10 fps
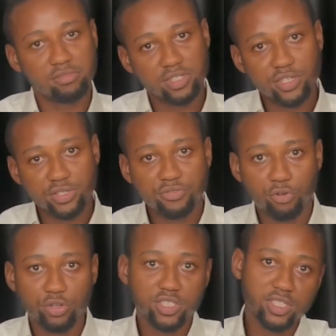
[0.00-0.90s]

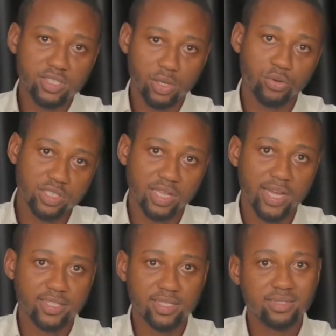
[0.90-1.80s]
60-40,
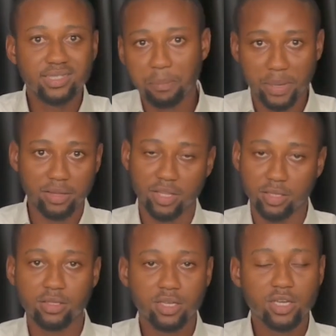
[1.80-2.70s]
70-30, depending.